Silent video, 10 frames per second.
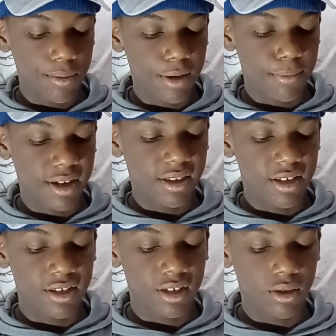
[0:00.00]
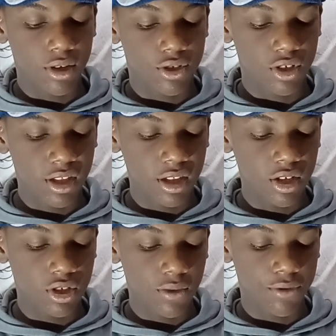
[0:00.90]
warming matters a lot. United
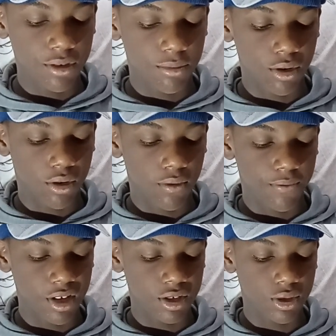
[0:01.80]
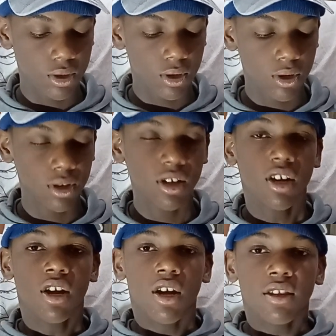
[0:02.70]
Nations Framework Convention
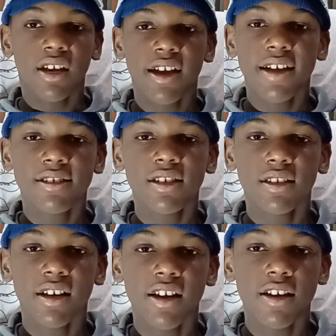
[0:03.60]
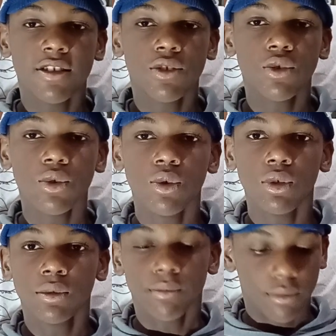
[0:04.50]

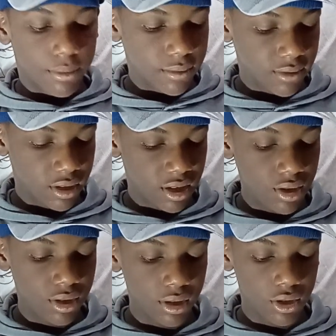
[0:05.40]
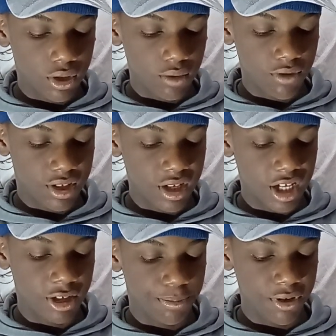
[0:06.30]
1992. The United Nations
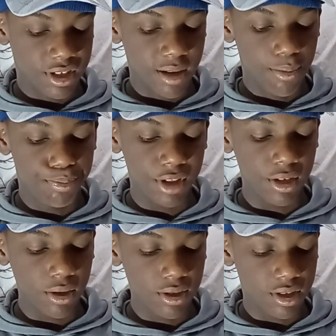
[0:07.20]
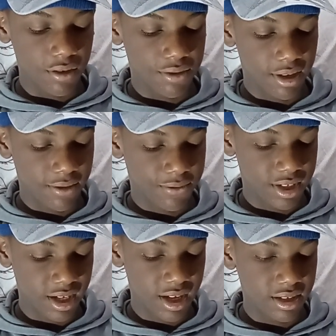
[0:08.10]
research reports that billions of
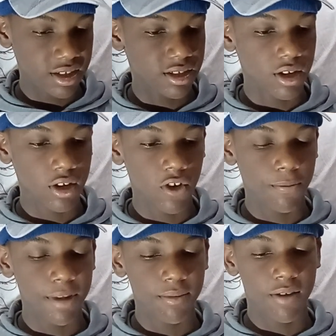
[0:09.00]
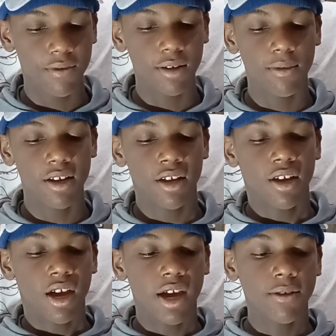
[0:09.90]
scientists and government reviewers
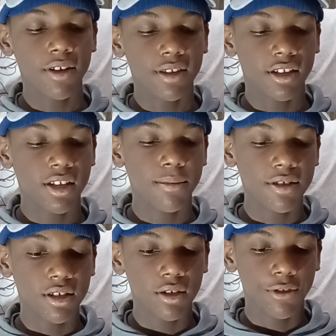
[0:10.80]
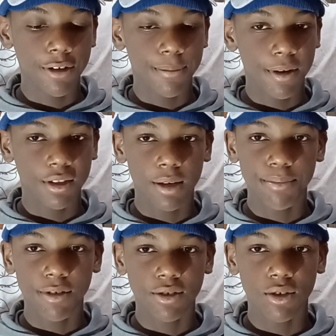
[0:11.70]
agree that limiting global
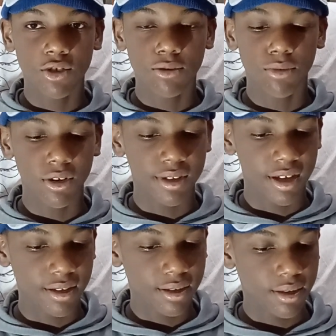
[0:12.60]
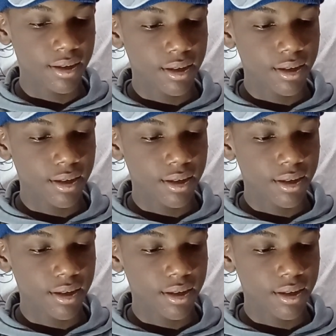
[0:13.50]
temperature to more than